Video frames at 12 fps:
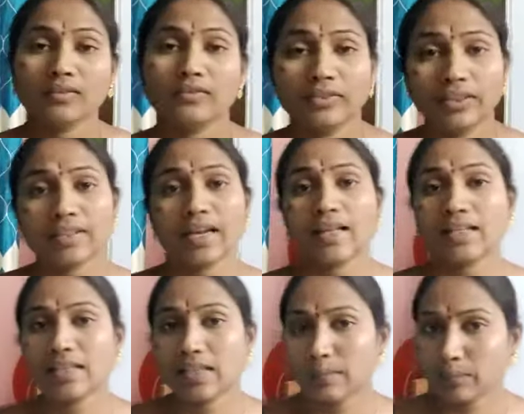feet and
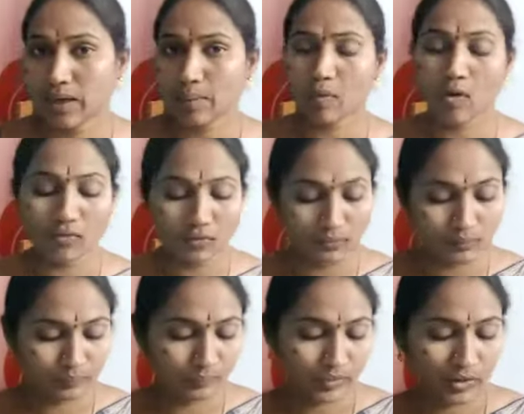same type of
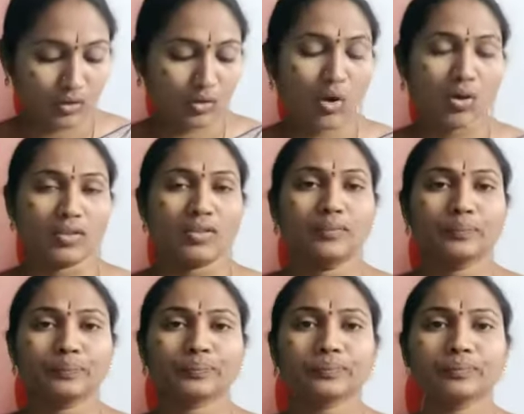claws.
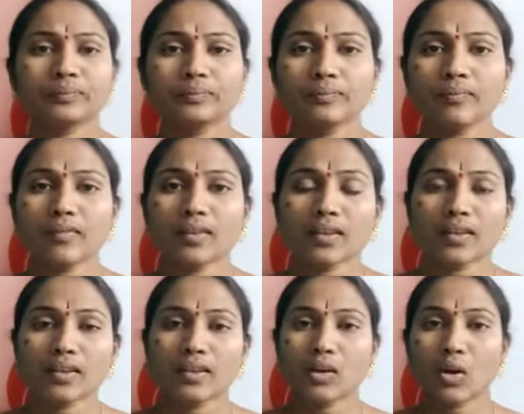
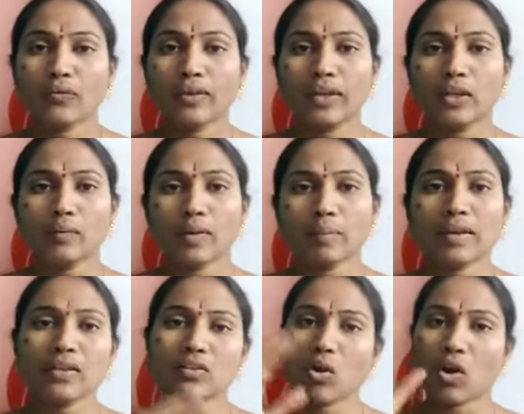Now we human
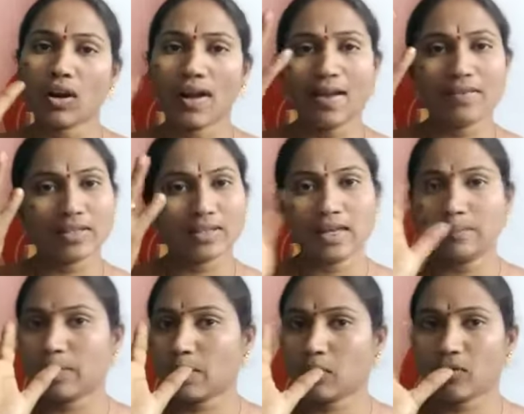beings all are having same
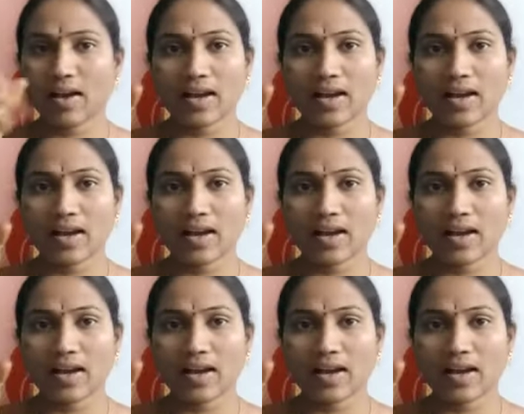type of